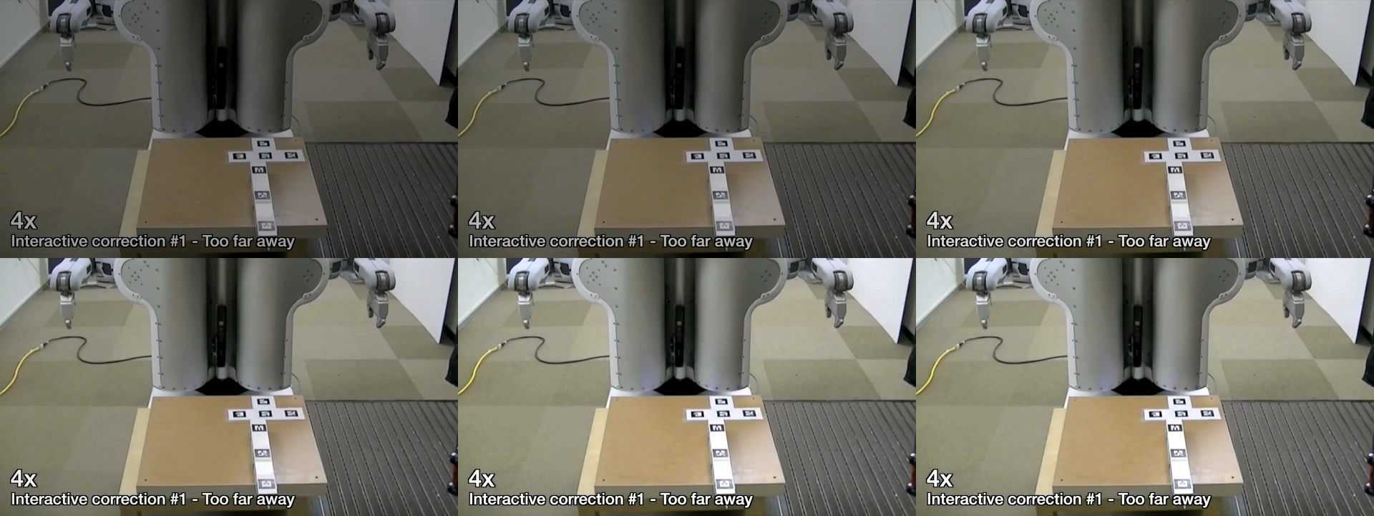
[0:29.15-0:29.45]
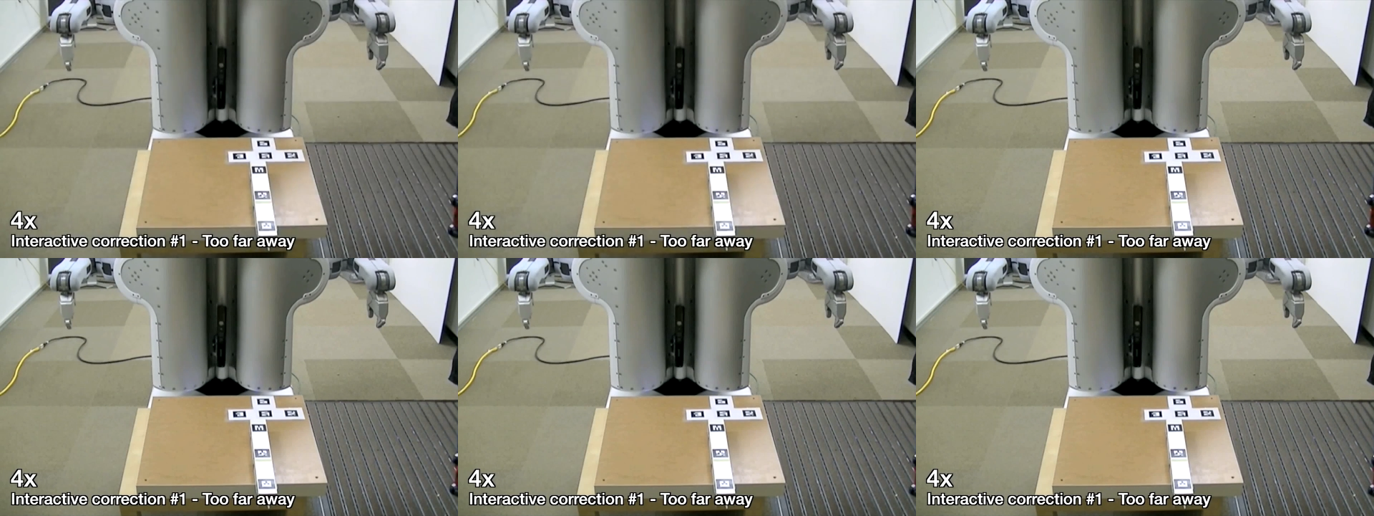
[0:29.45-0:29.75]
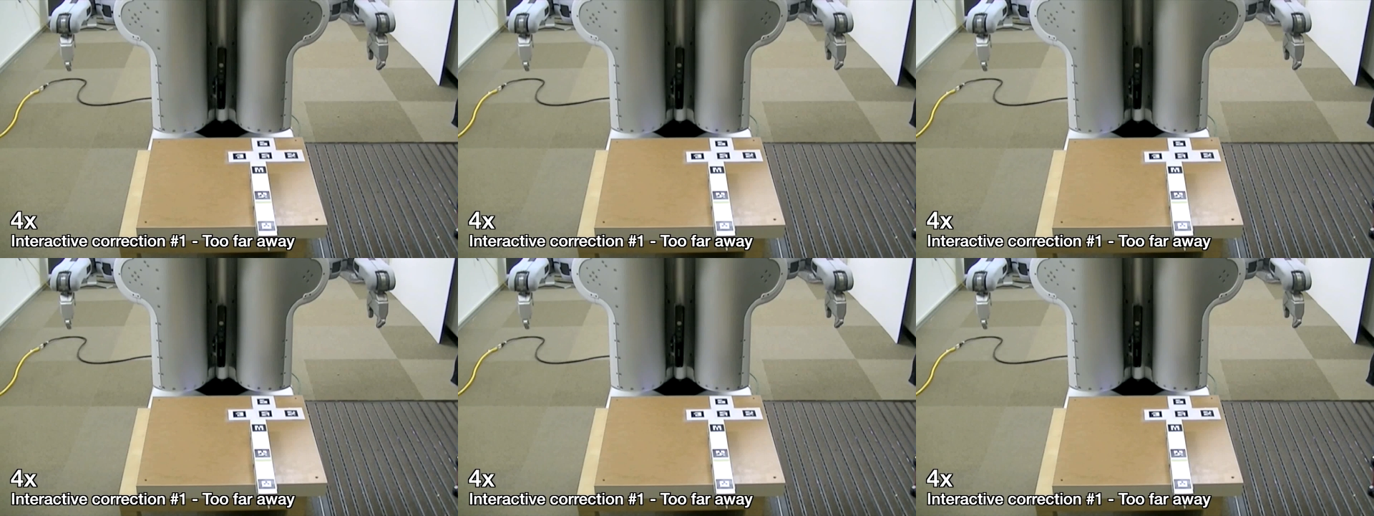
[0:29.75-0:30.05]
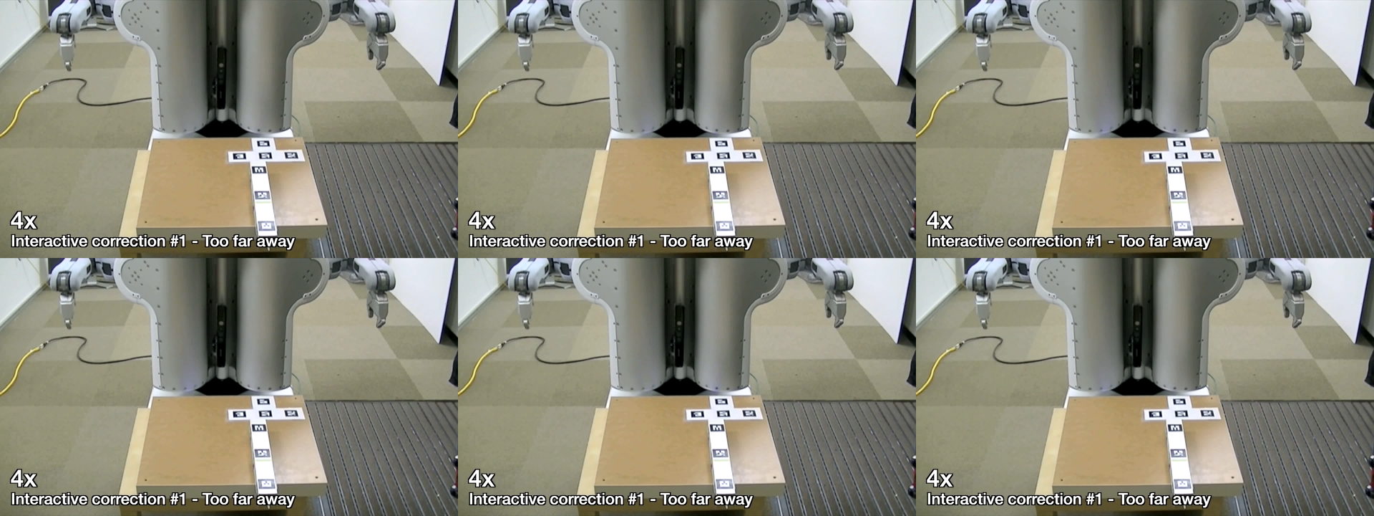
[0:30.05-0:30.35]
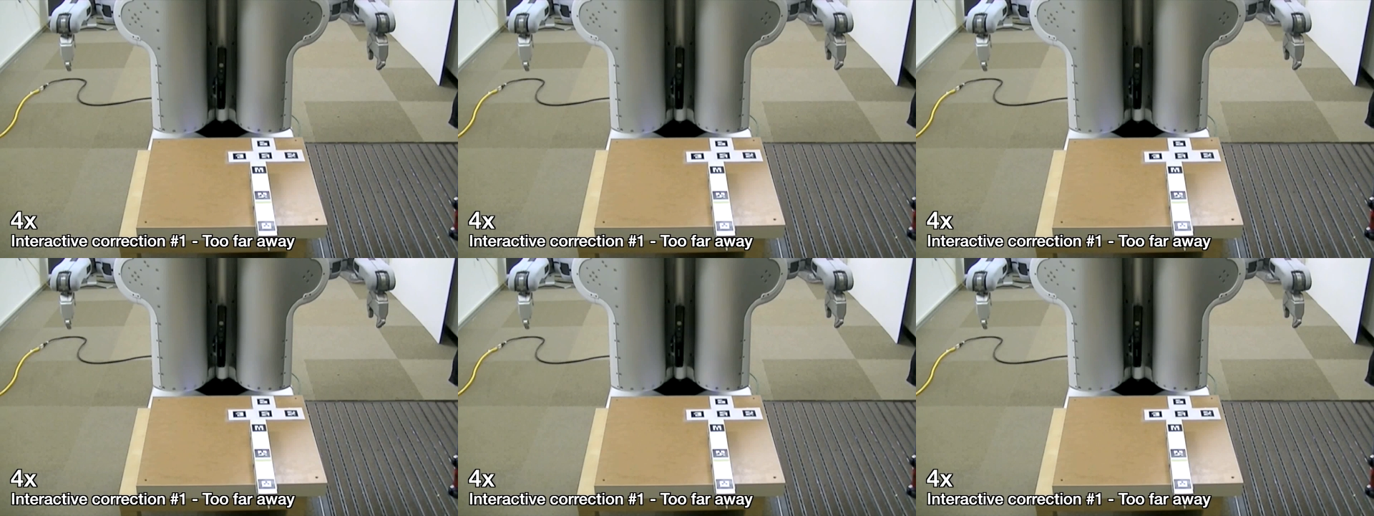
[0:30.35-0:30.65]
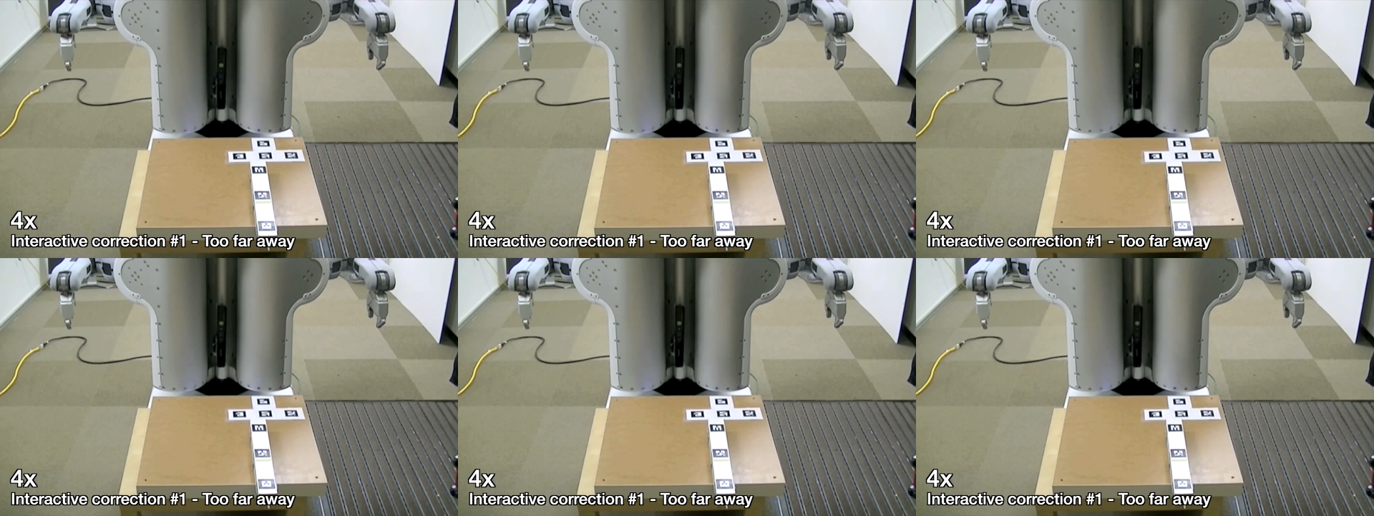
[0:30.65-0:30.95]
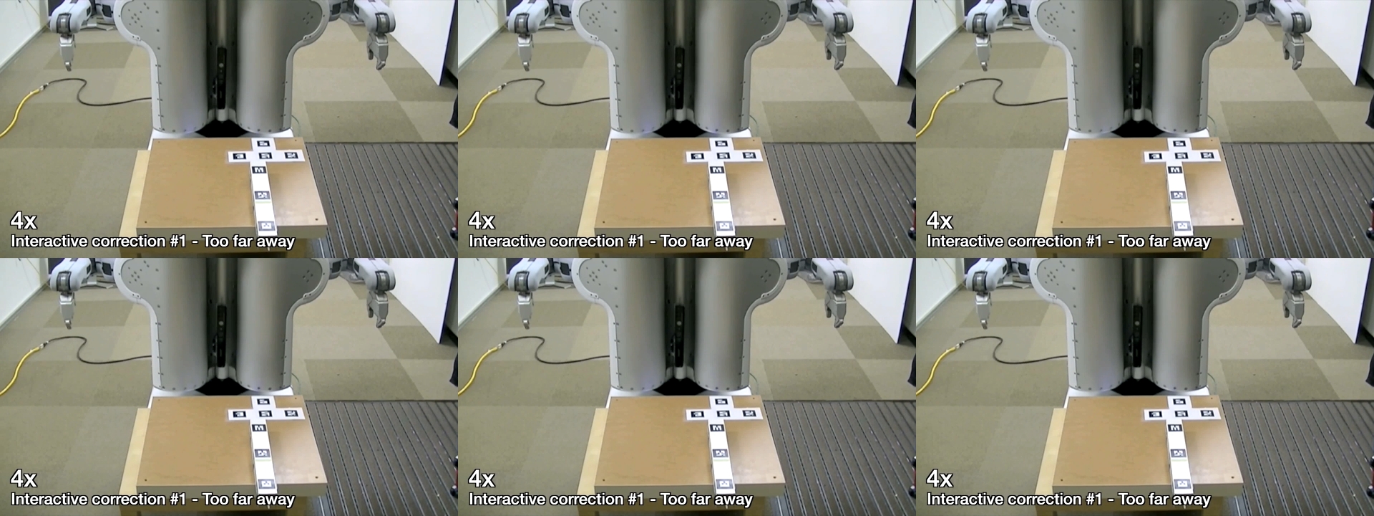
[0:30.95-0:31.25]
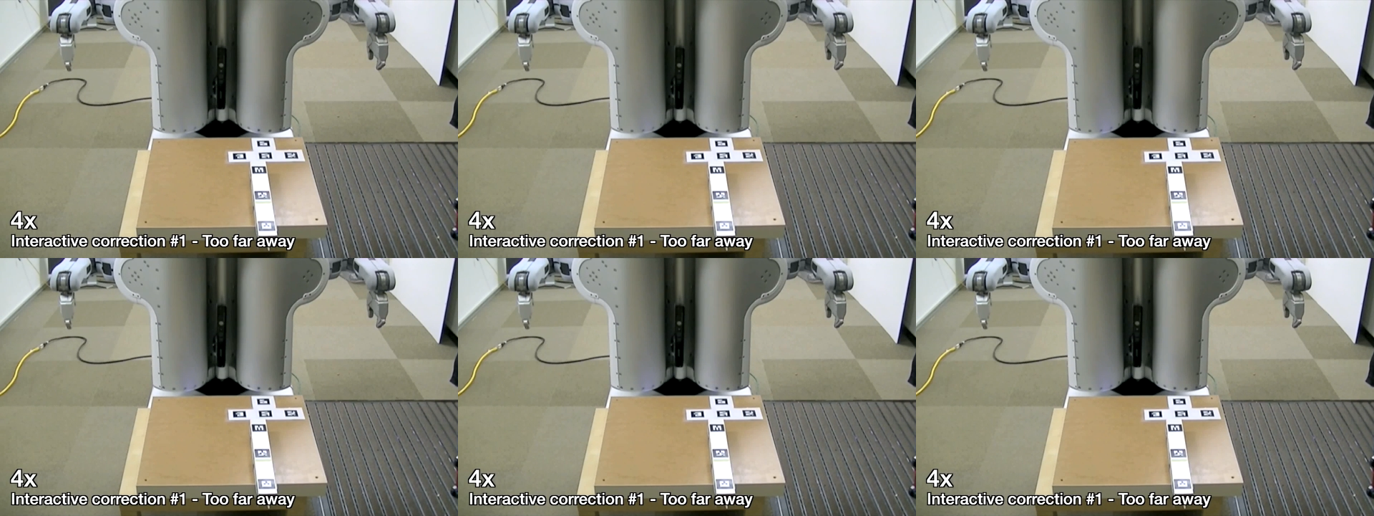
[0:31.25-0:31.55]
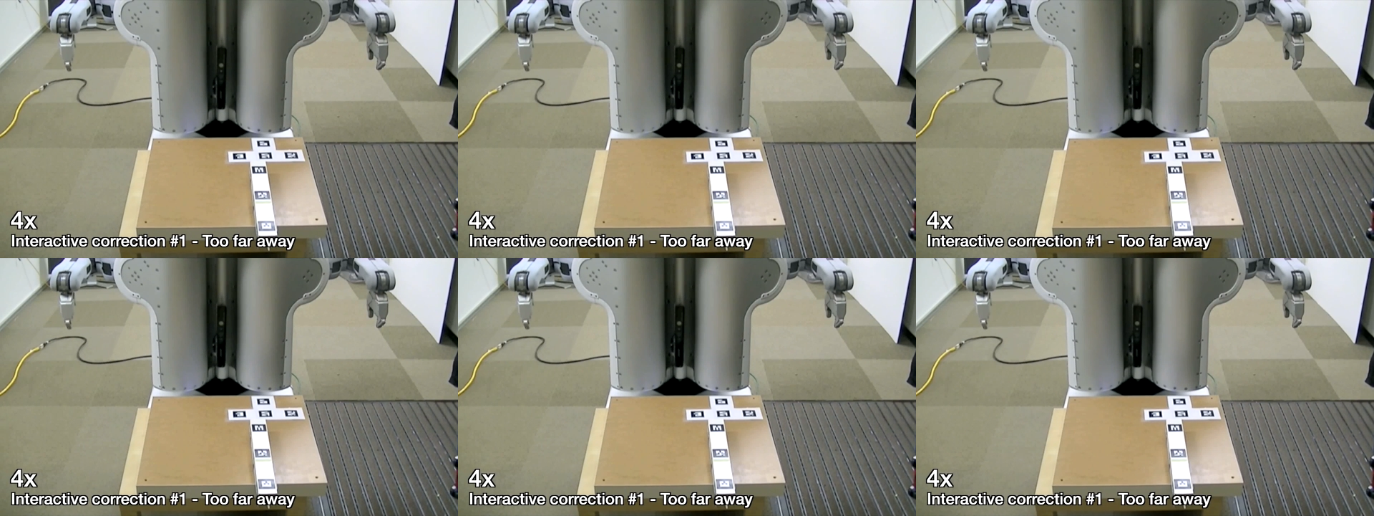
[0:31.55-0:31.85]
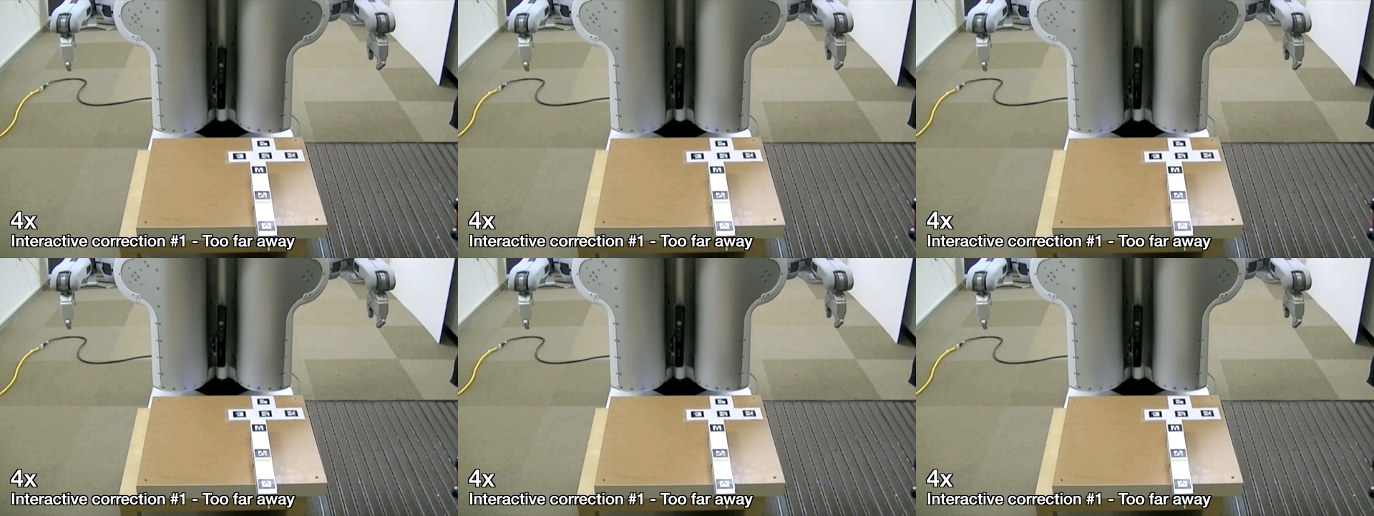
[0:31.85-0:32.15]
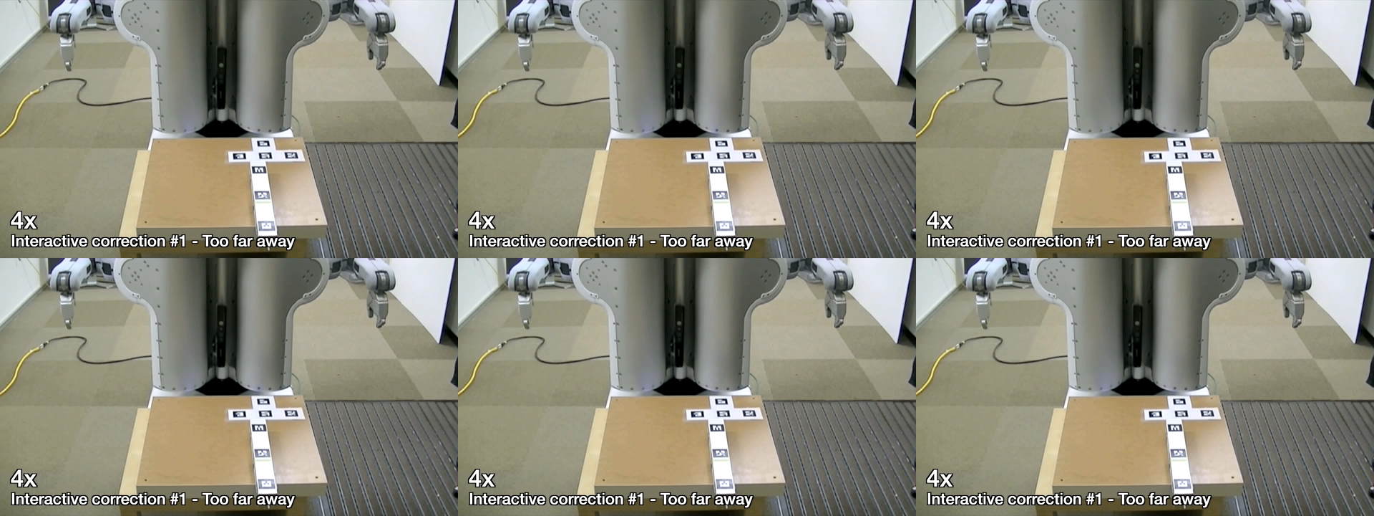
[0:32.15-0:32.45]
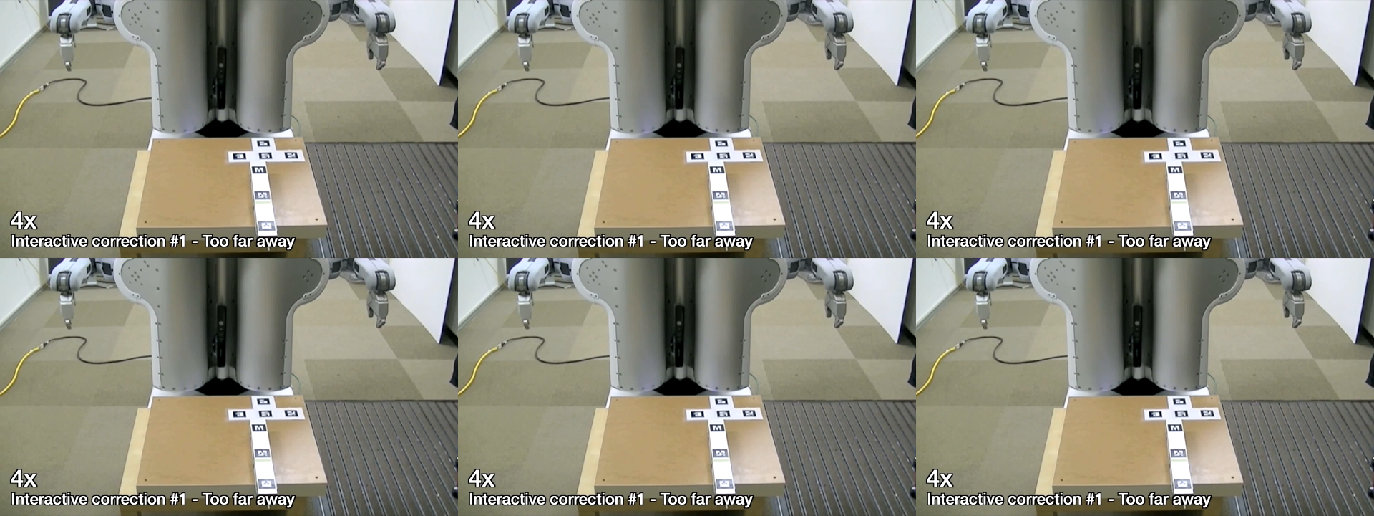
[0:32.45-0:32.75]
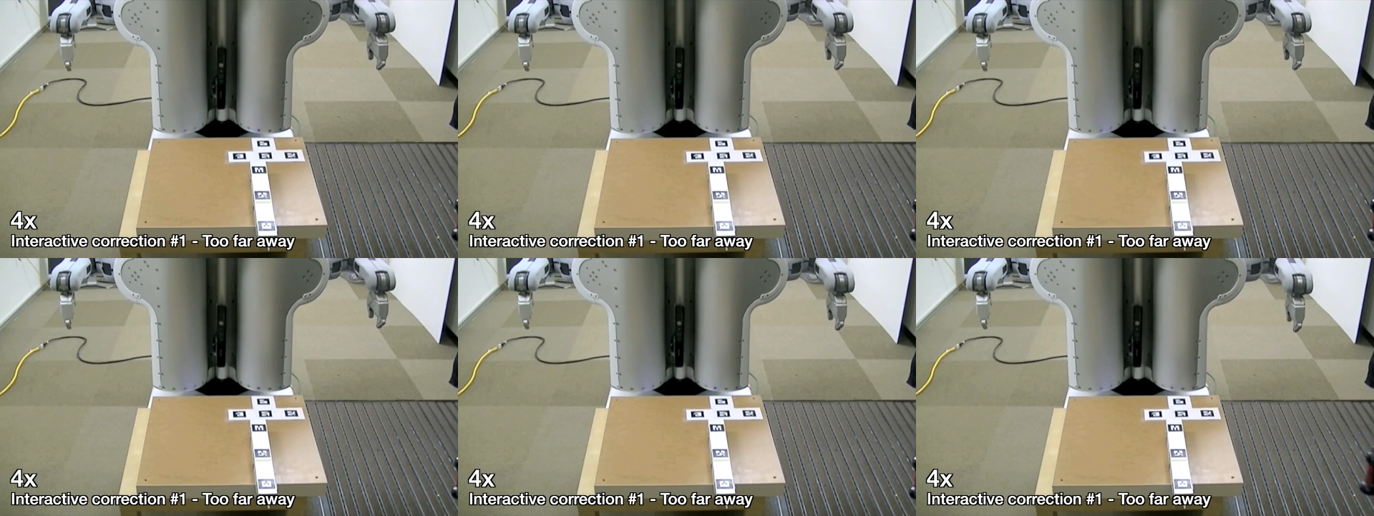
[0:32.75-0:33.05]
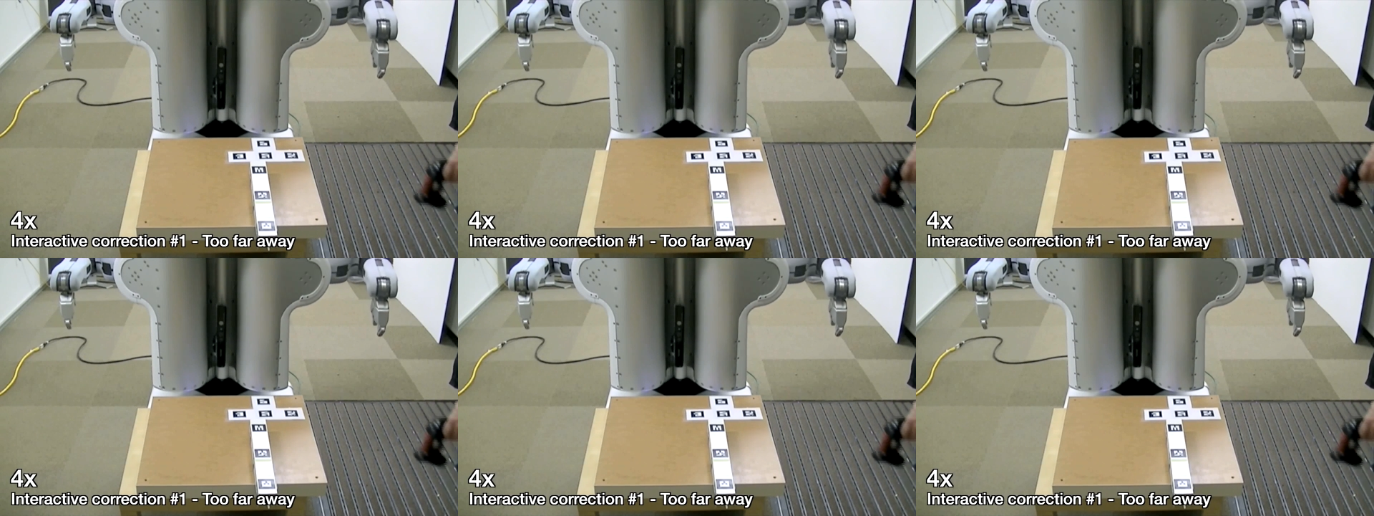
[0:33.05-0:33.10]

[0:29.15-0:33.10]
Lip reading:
[unreadable: no face in view]